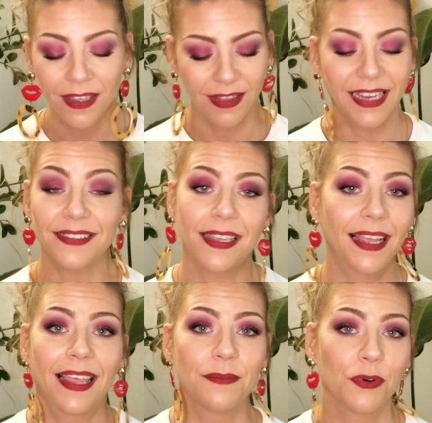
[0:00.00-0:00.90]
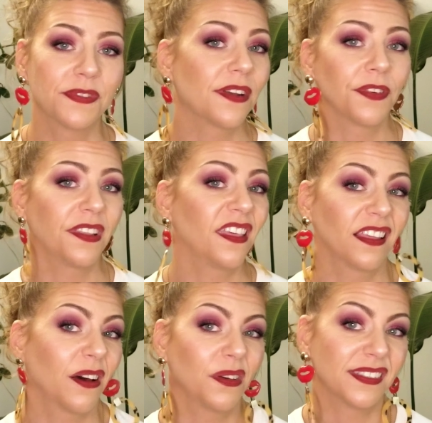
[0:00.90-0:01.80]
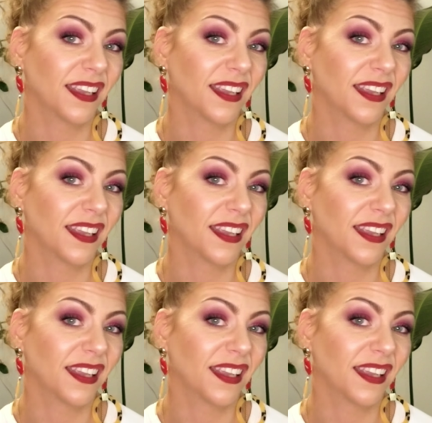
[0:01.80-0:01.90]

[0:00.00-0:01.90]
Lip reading: Like I said, I like most everything that was